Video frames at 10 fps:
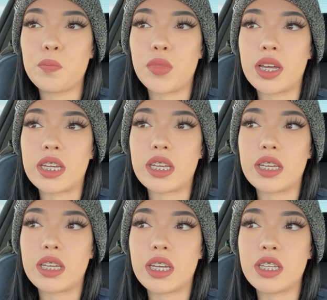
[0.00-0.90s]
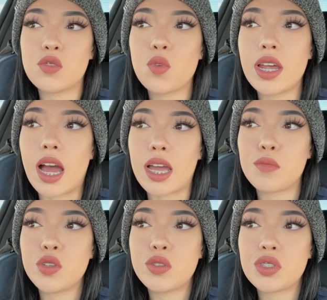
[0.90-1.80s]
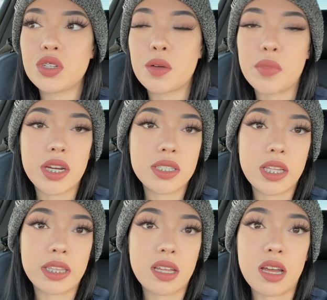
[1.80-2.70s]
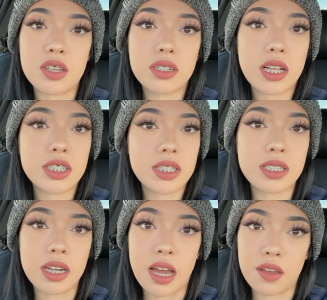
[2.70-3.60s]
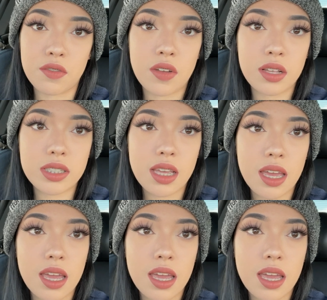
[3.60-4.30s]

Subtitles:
but it's what I'm used to compared to like the other clutches that I felt.